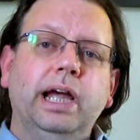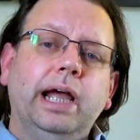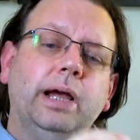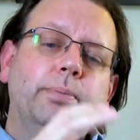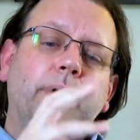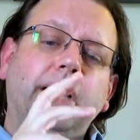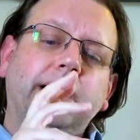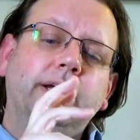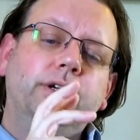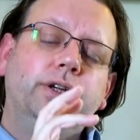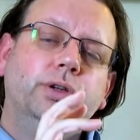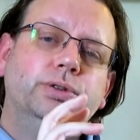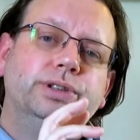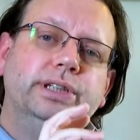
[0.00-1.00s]
And by
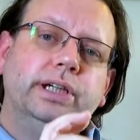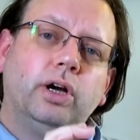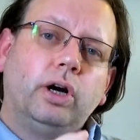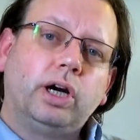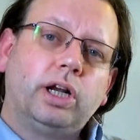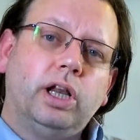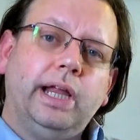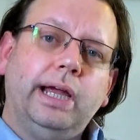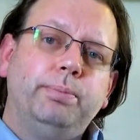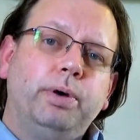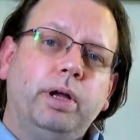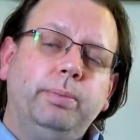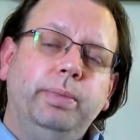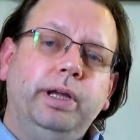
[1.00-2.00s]
using our
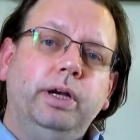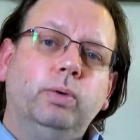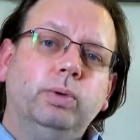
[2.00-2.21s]
clamp-on meter,